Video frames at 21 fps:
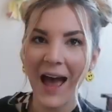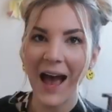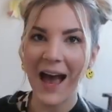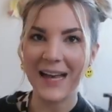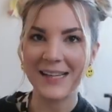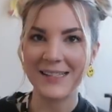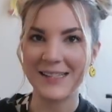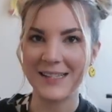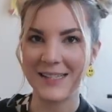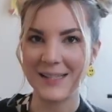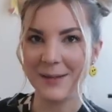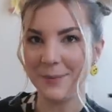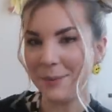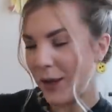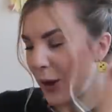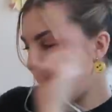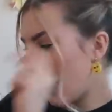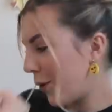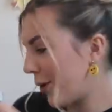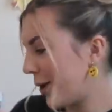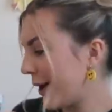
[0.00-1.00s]
I see something
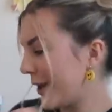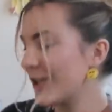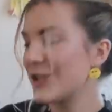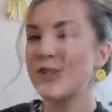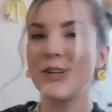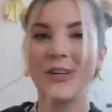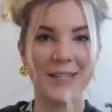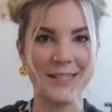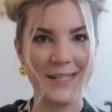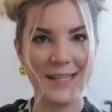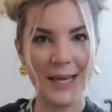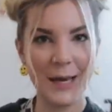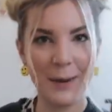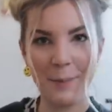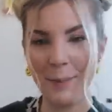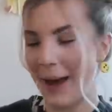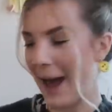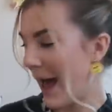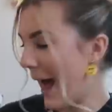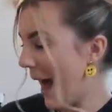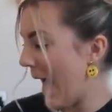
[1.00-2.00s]
orange, I see a
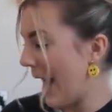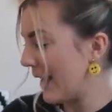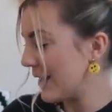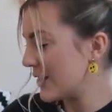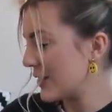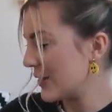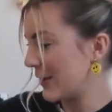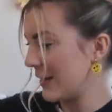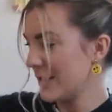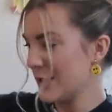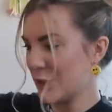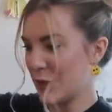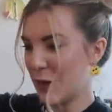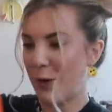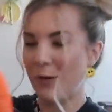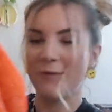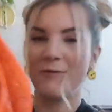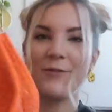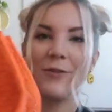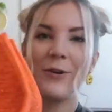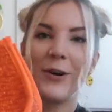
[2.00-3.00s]
bag, so let's
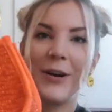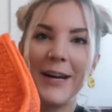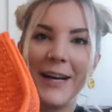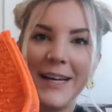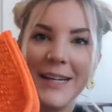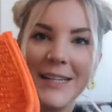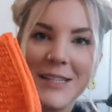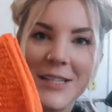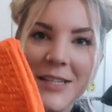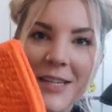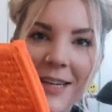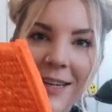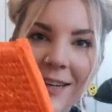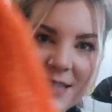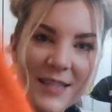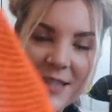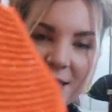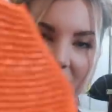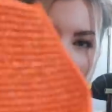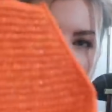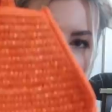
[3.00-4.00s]
go for it.
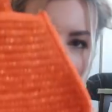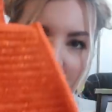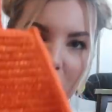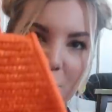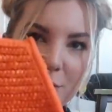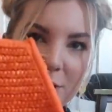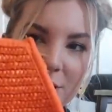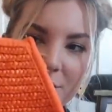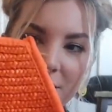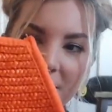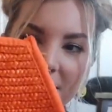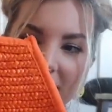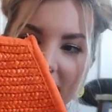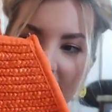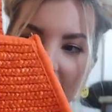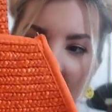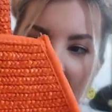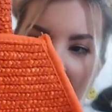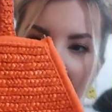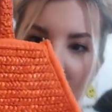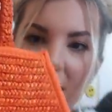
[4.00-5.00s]
This cute
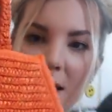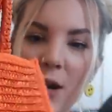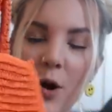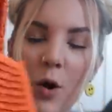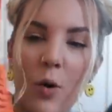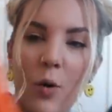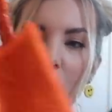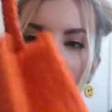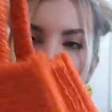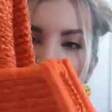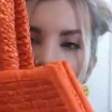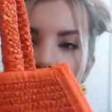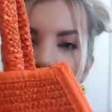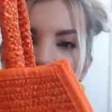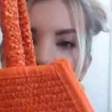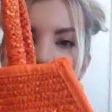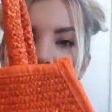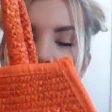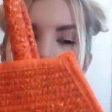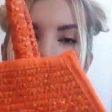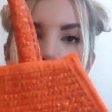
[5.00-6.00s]
rattan
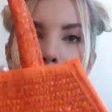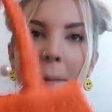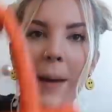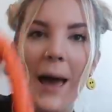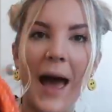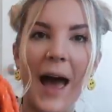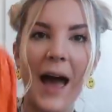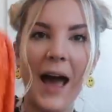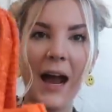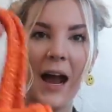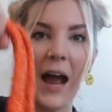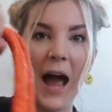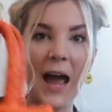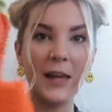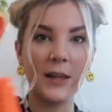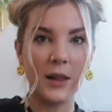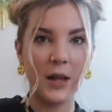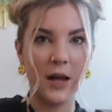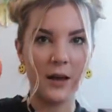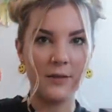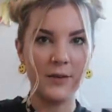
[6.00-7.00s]
orange bag. I
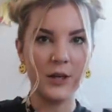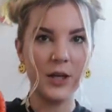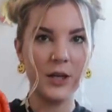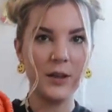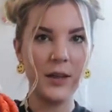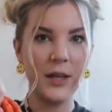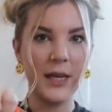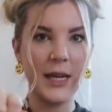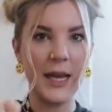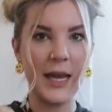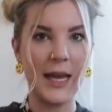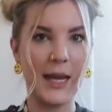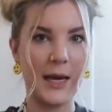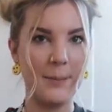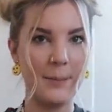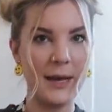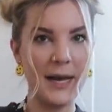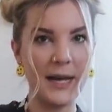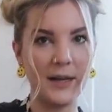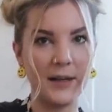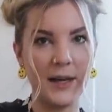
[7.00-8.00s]
love a good like
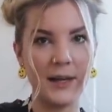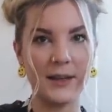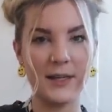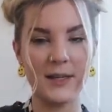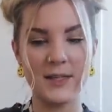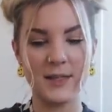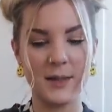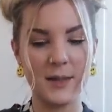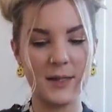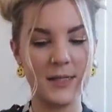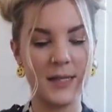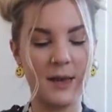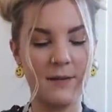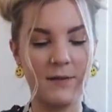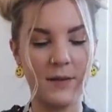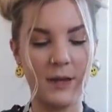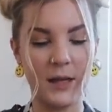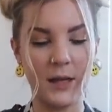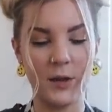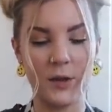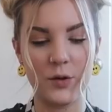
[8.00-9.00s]
handbag like this because I
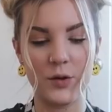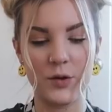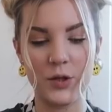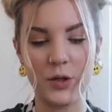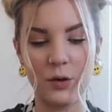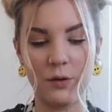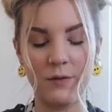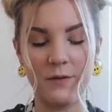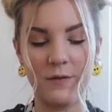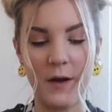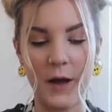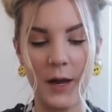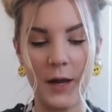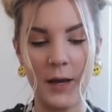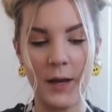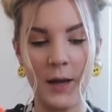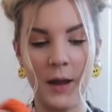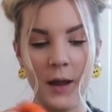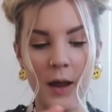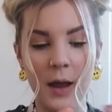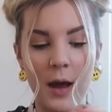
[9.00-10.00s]
feel like they're so
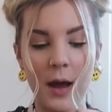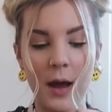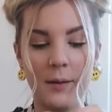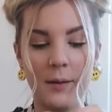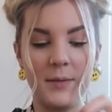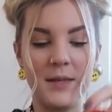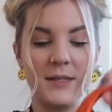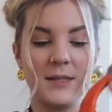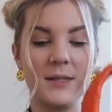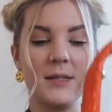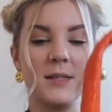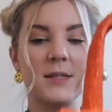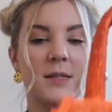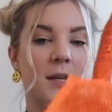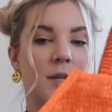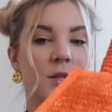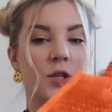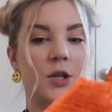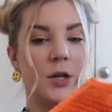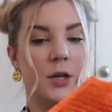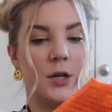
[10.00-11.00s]
fun. This is
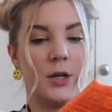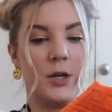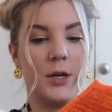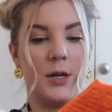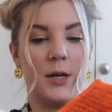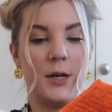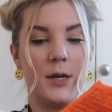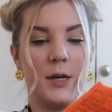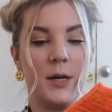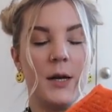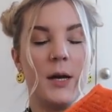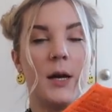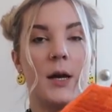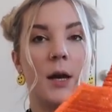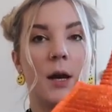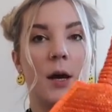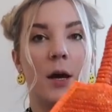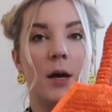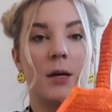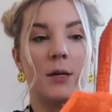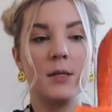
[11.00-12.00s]
such a good
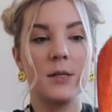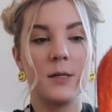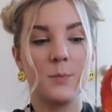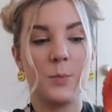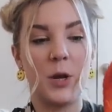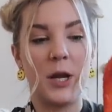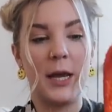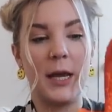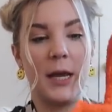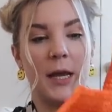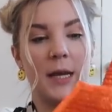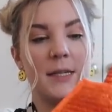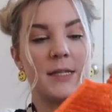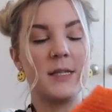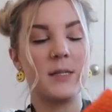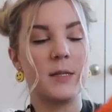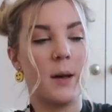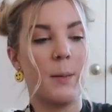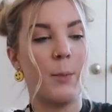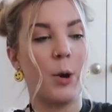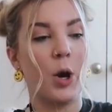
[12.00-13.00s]
spring and
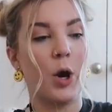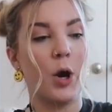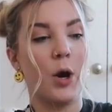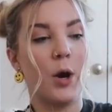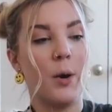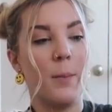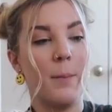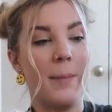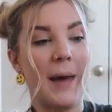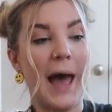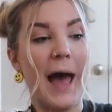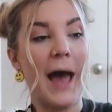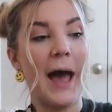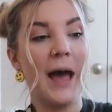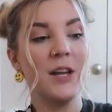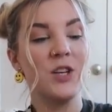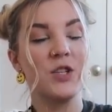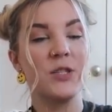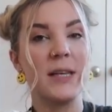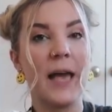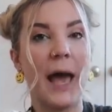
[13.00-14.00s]
summer
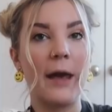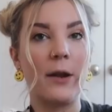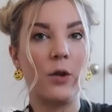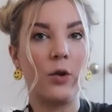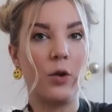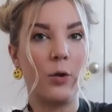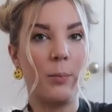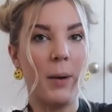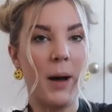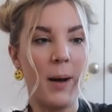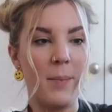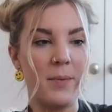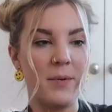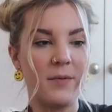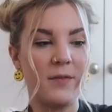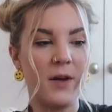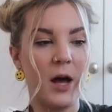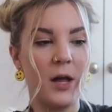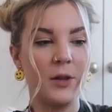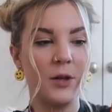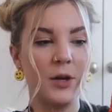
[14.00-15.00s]
bag. Just add a little pop of
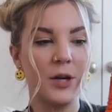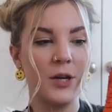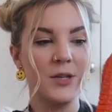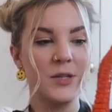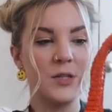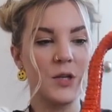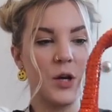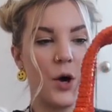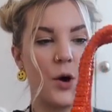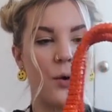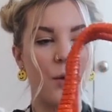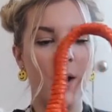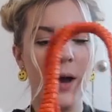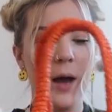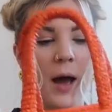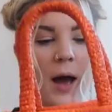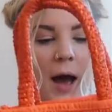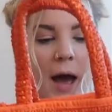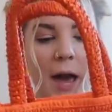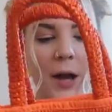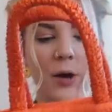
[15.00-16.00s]
color. So
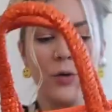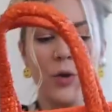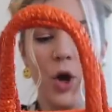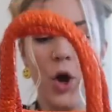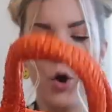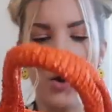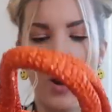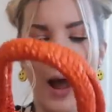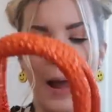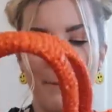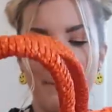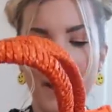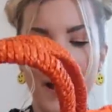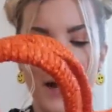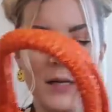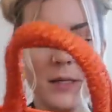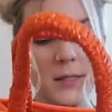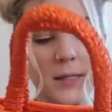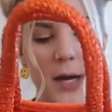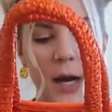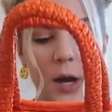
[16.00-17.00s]
I don't know, I
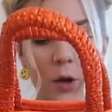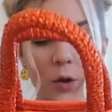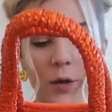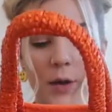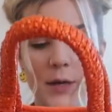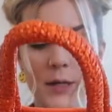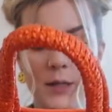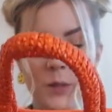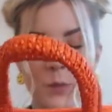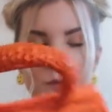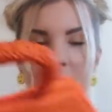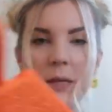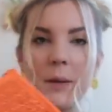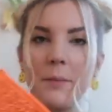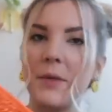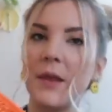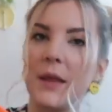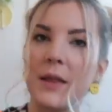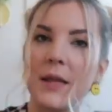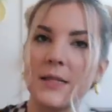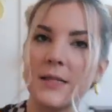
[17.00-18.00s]
might style this with
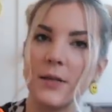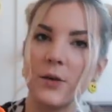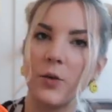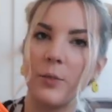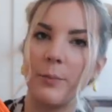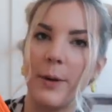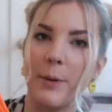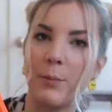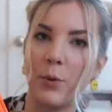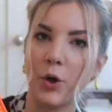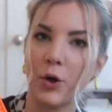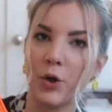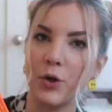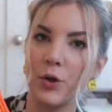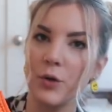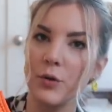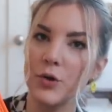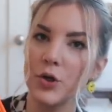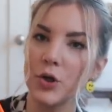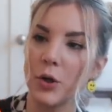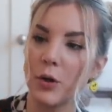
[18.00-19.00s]
something that's a little bit more
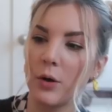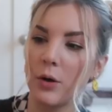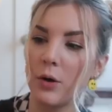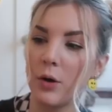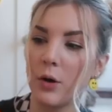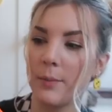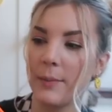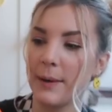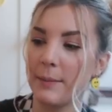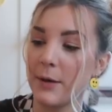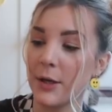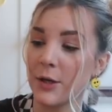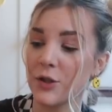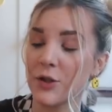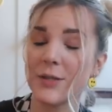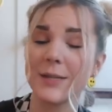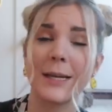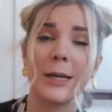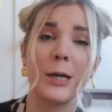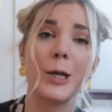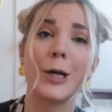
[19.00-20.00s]
neutral, or maybe I'll
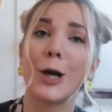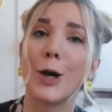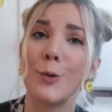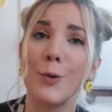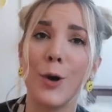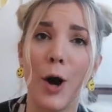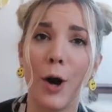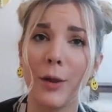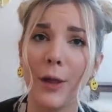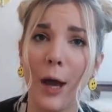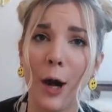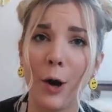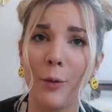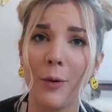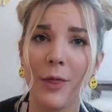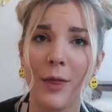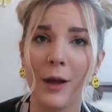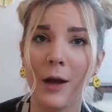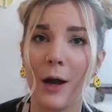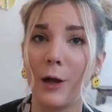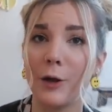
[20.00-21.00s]
just like go all out
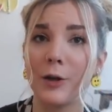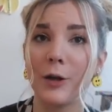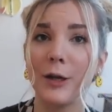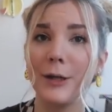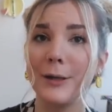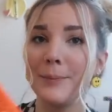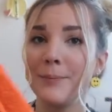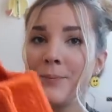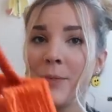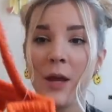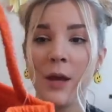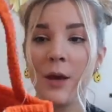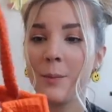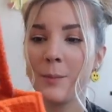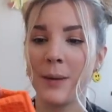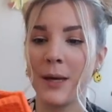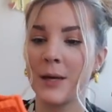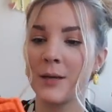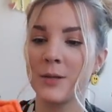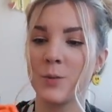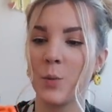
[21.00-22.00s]
with a color,
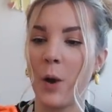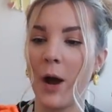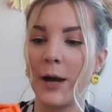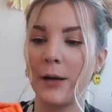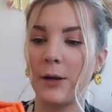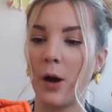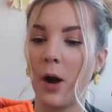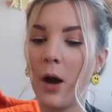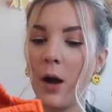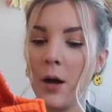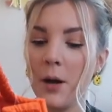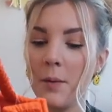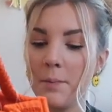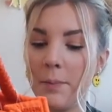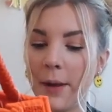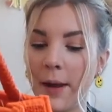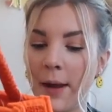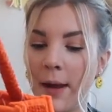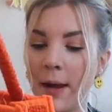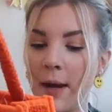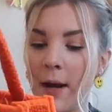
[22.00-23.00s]
because why not?
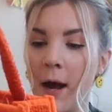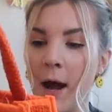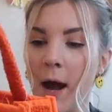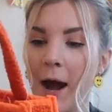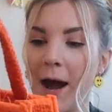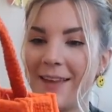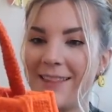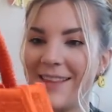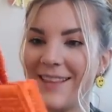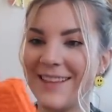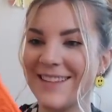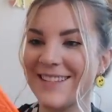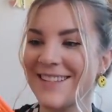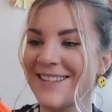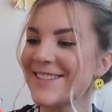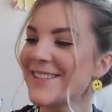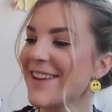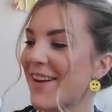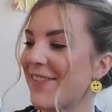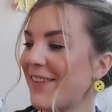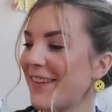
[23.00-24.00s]
But I think this
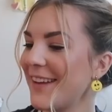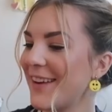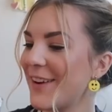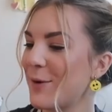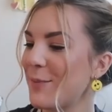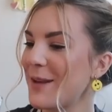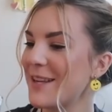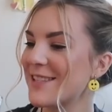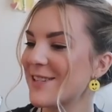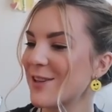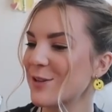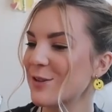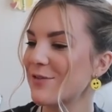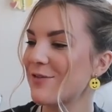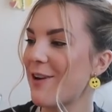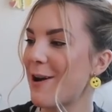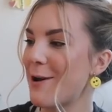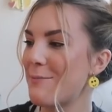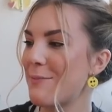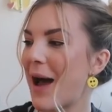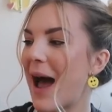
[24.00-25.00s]
is definitely going to be such a
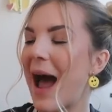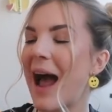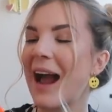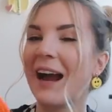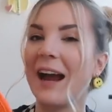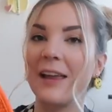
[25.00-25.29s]
fun bag.